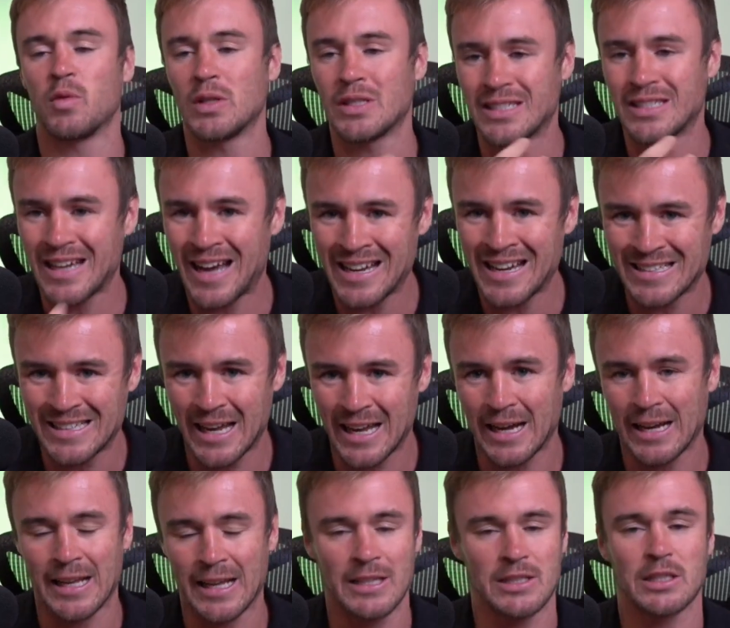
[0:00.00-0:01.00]
We start
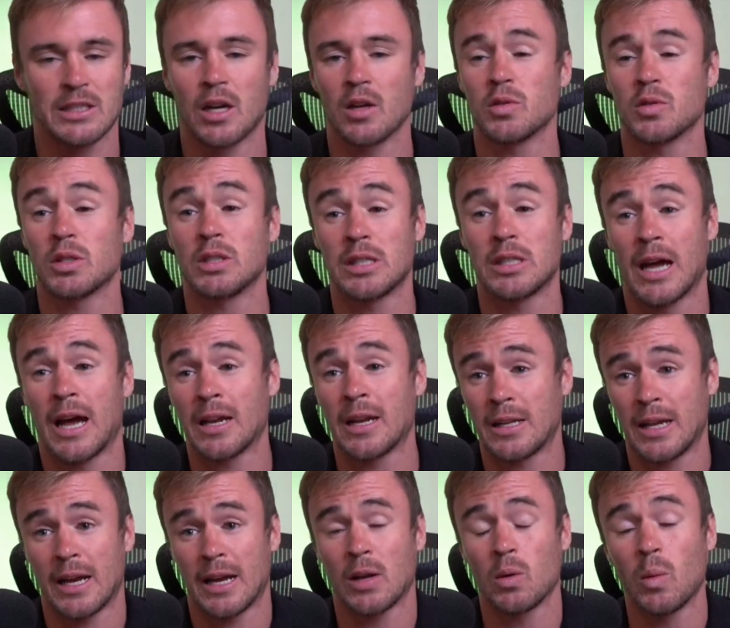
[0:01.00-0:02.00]
doubting ourselves and start
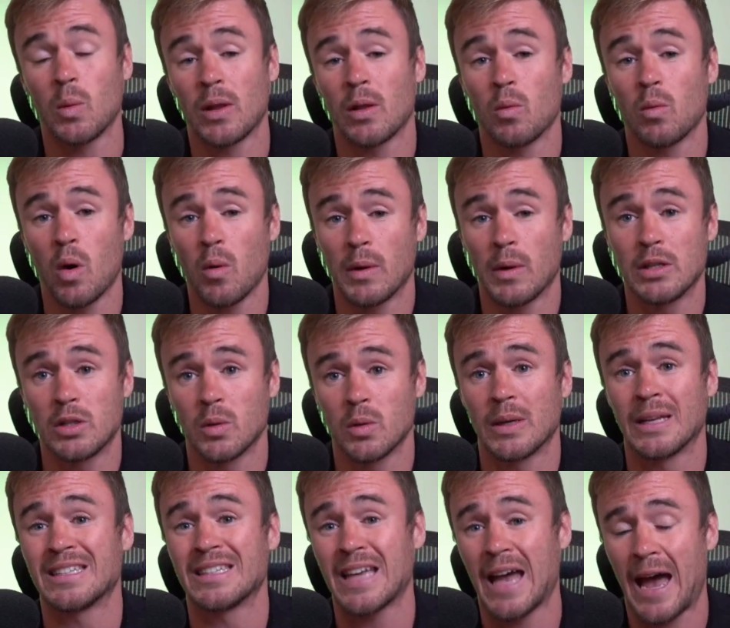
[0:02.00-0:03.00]
doubting whether what we're
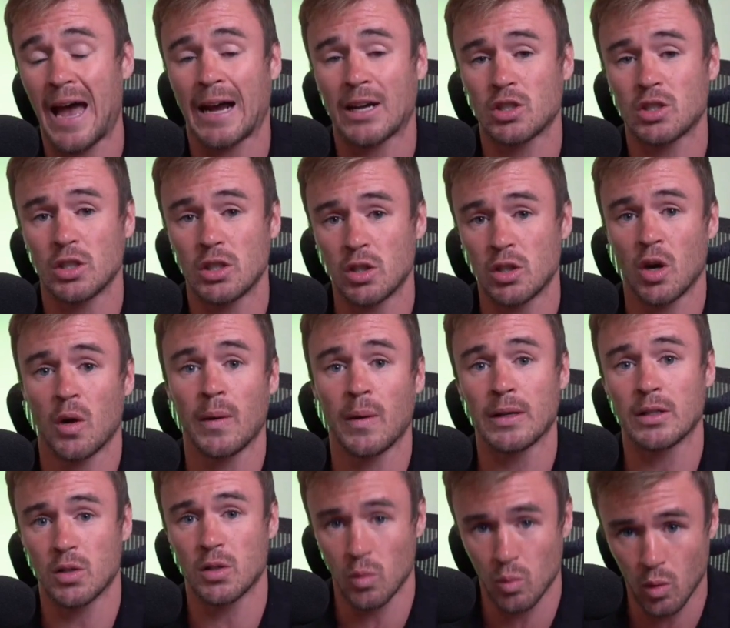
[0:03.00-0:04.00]
doing is actually
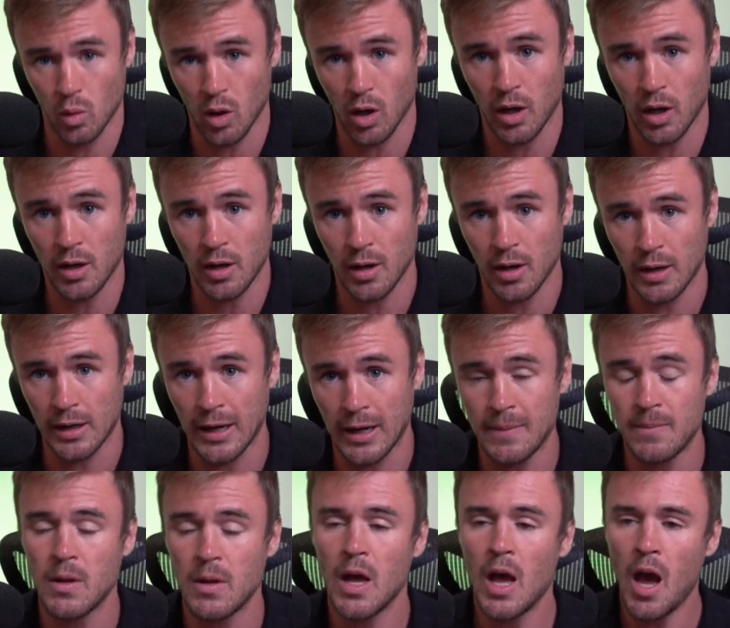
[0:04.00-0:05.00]
going to work.
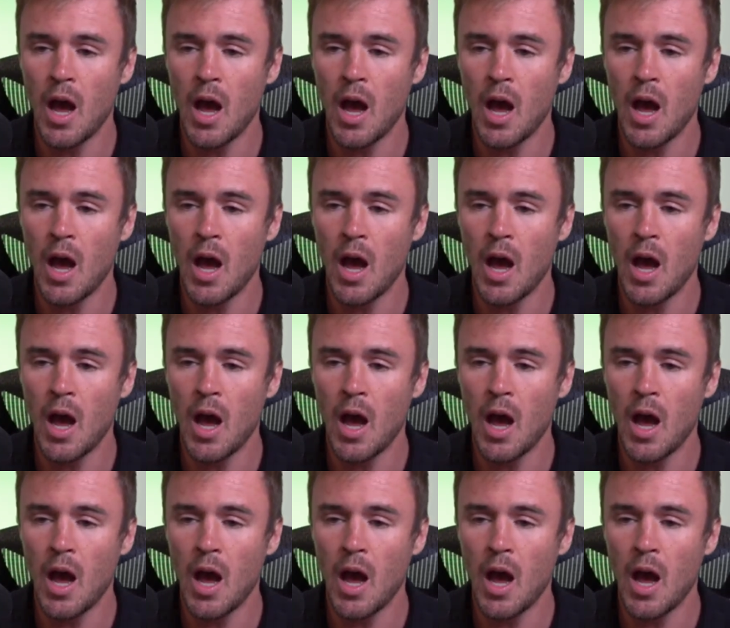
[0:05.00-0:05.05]
Okay.